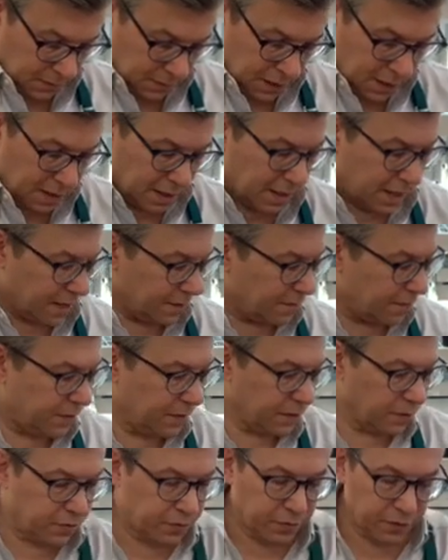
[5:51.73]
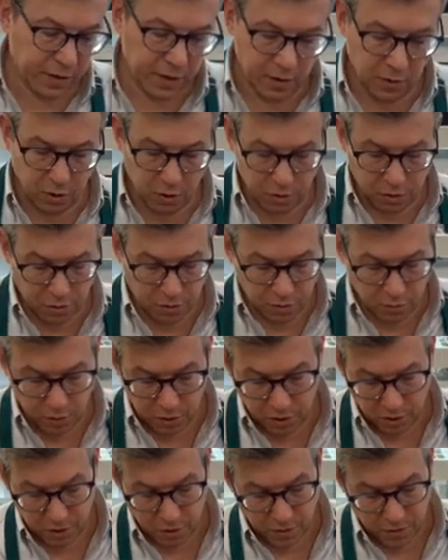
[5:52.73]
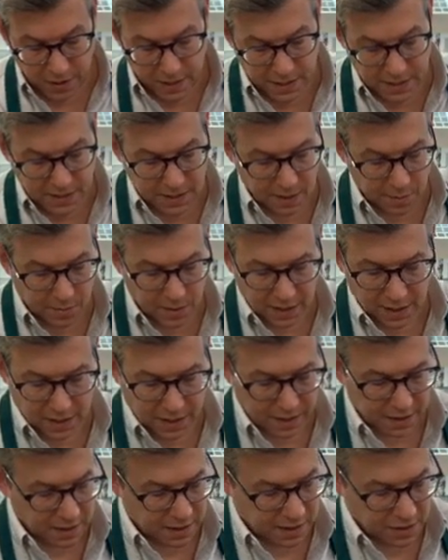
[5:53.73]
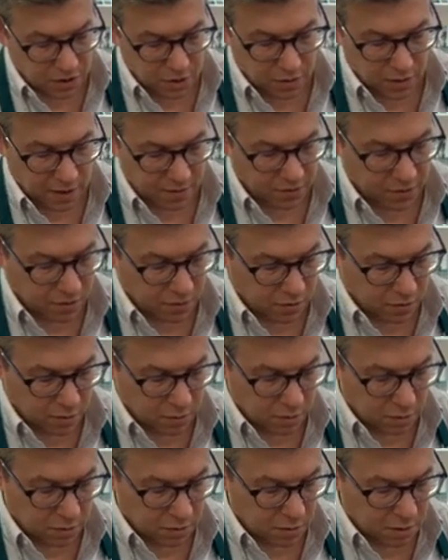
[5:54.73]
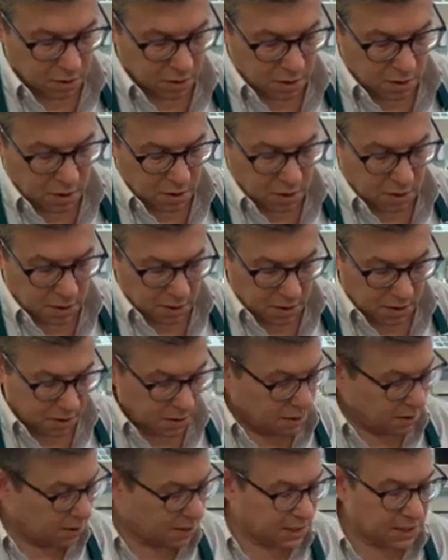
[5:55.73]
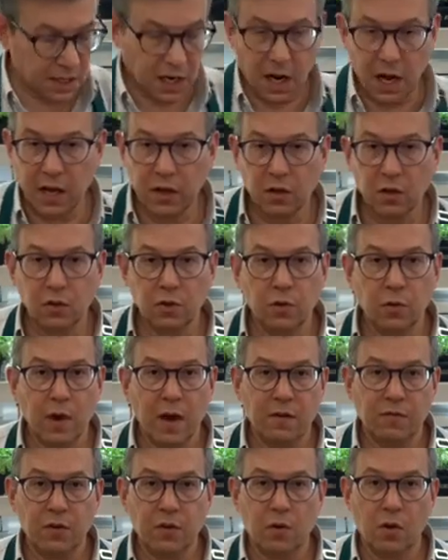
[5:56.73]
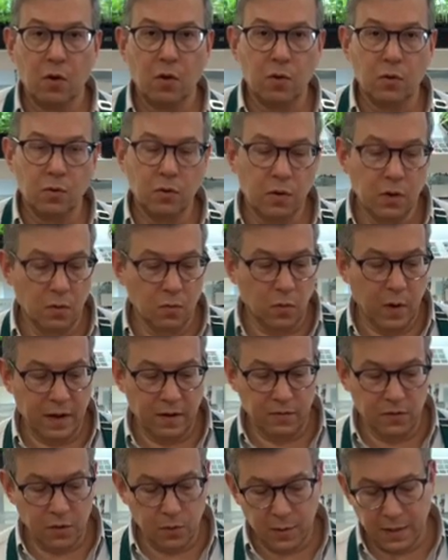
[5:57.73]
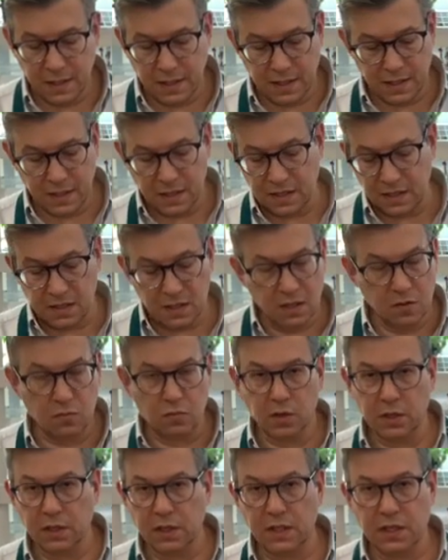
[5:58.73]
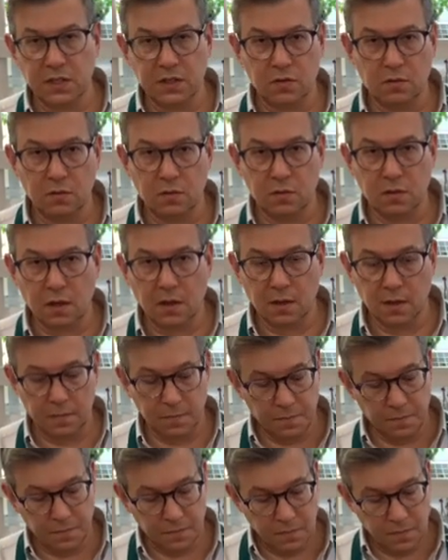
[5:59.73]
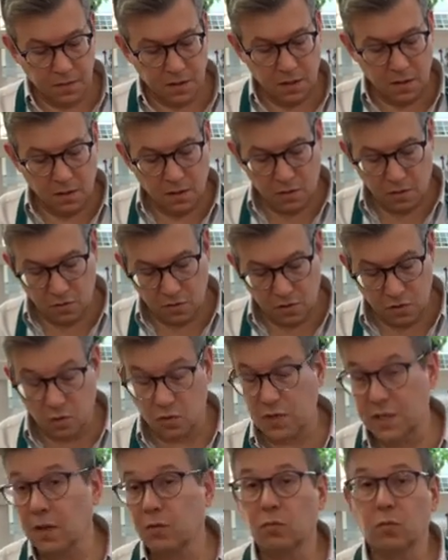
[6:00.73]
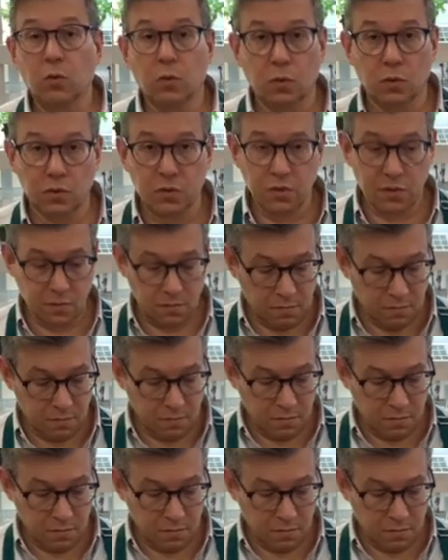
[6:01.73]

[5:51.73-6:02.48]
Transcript: And again, feel free, when you're creating something like this, you have your own style, you have your own way of doing things. It really doesn't, there's no set rules.